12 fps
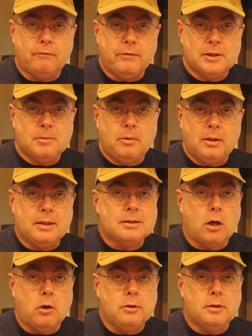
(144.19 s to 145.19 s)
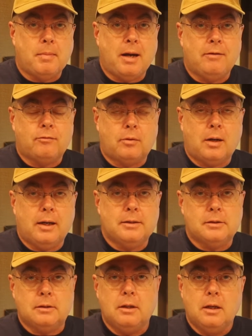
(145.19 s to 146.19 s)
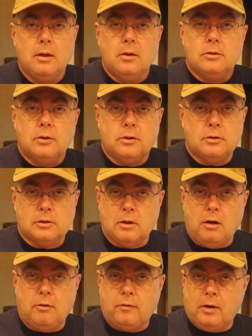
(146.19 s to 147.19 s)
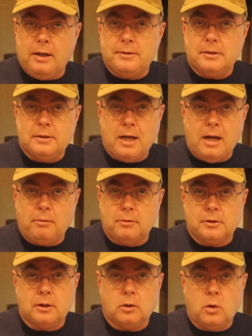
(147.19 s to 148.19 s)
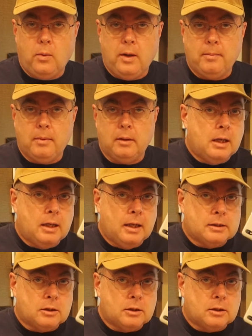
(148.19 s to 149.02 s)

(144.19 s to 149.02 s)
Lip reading: Visible is owned by Verizon, so it uses all Verizon towers and equipment.